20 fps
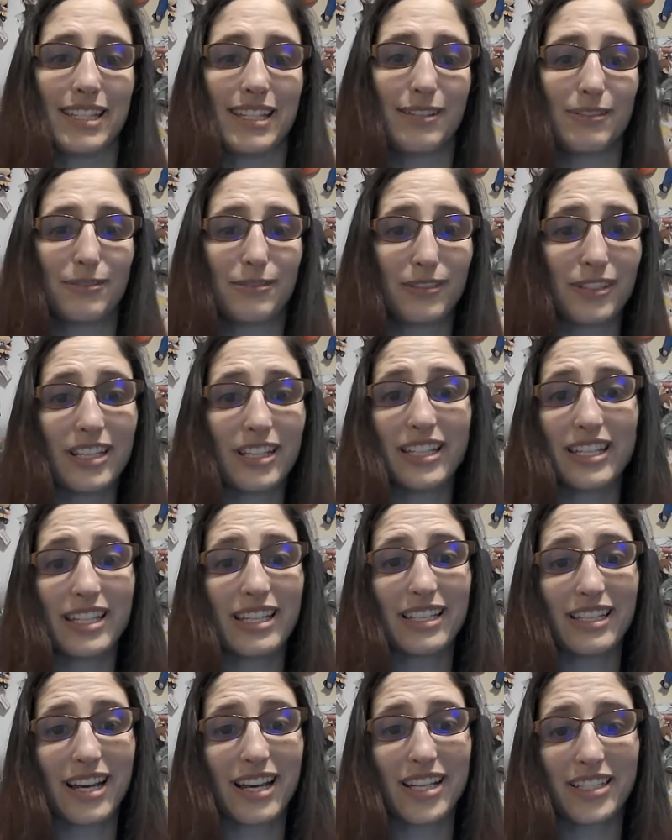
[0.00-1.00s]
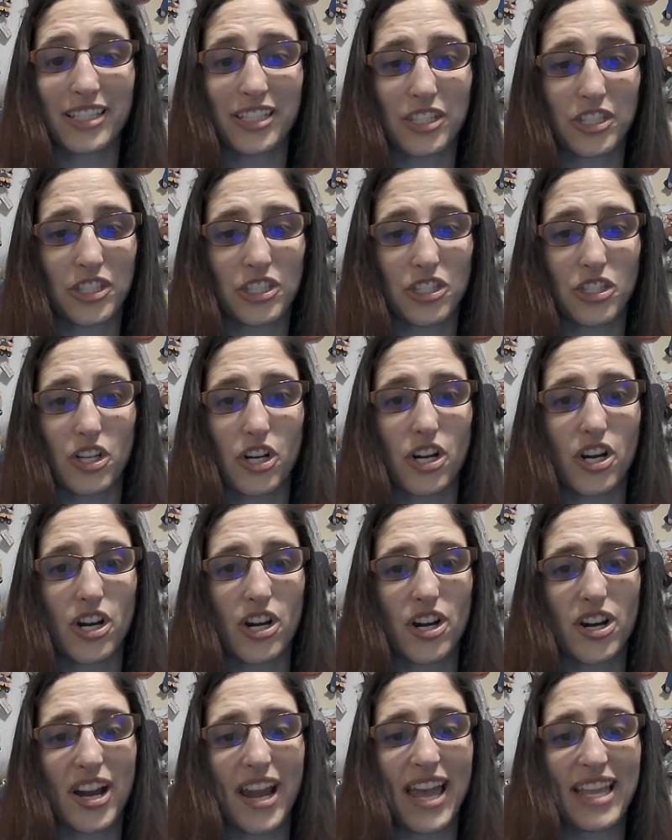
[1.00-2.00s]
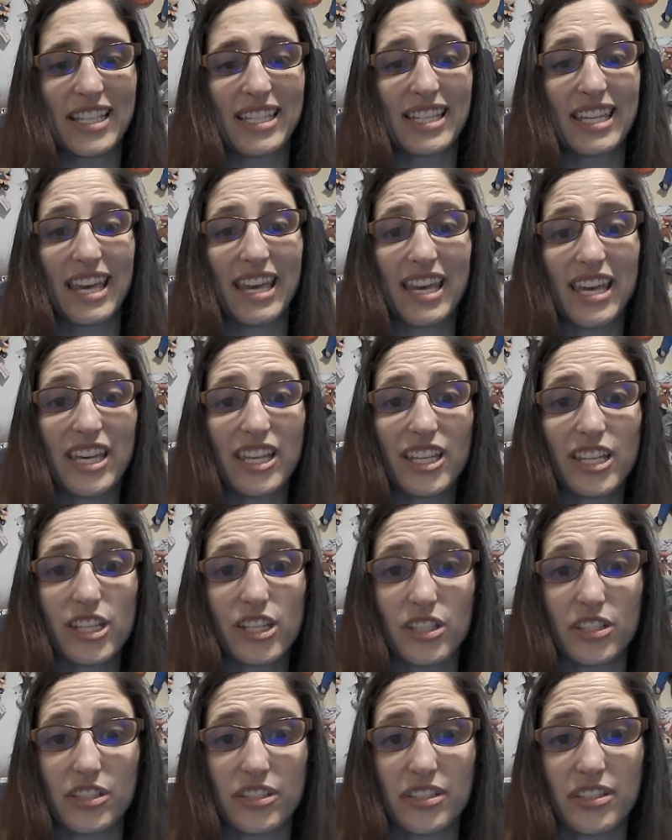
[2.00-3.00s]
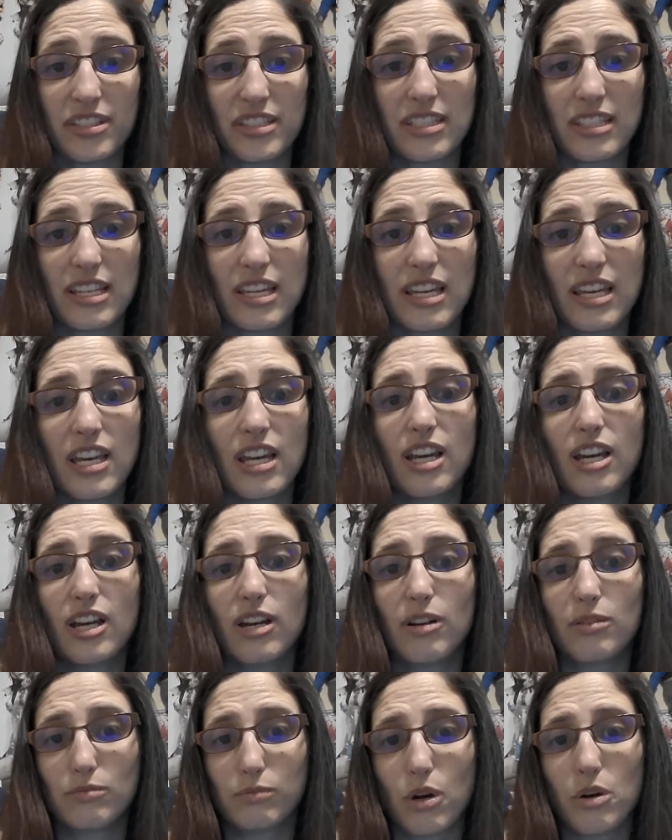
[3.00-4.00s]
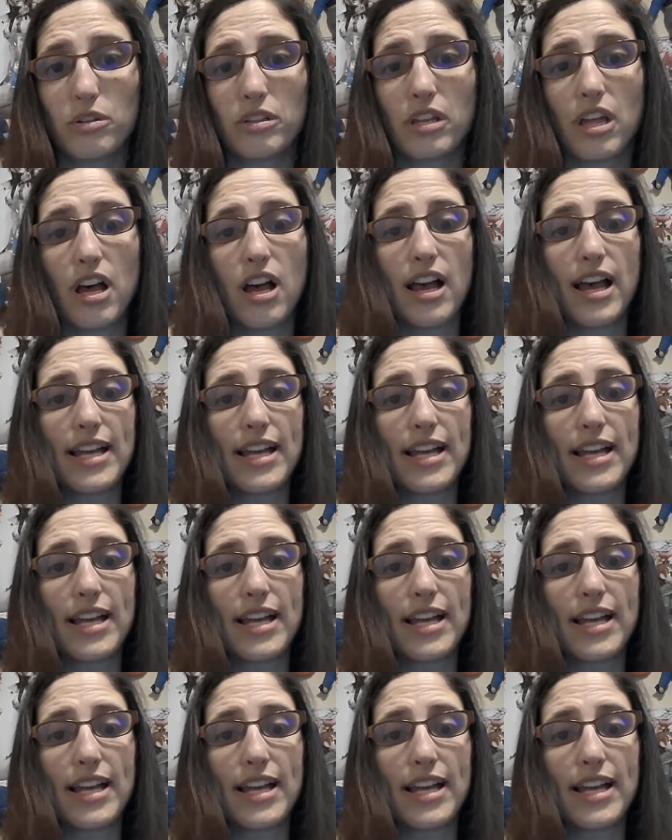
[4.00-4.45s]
really causes a stir and kills Roll-On.